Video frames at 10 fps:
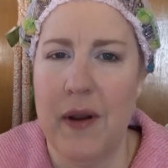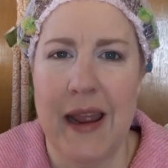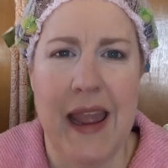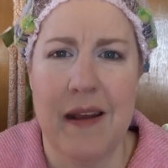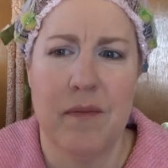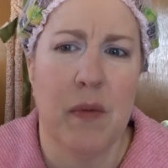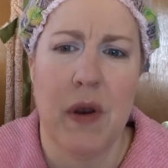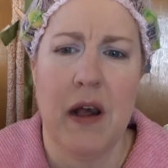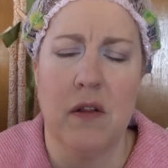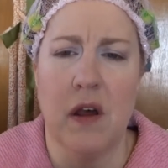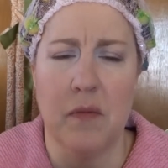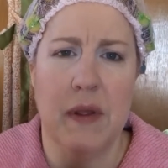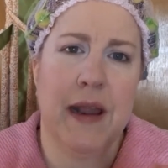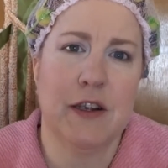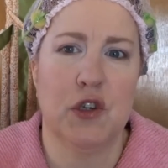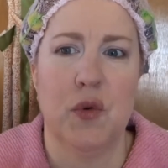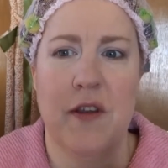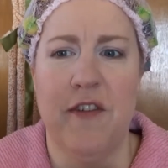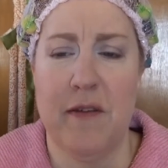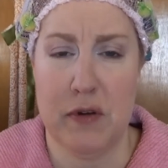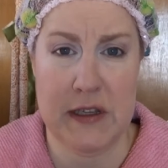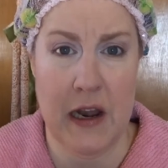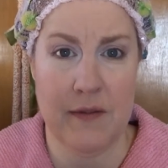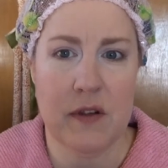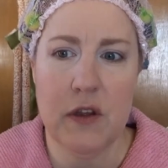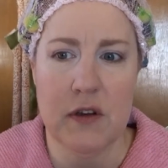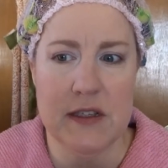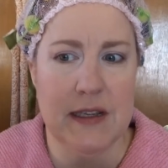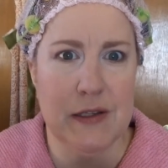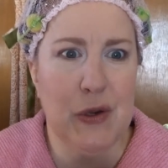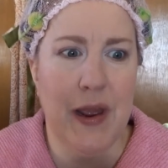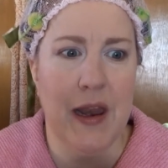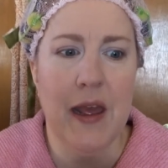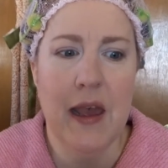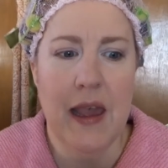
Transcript: I can't remember how long, but an extra twenty-five percent off clearance is great.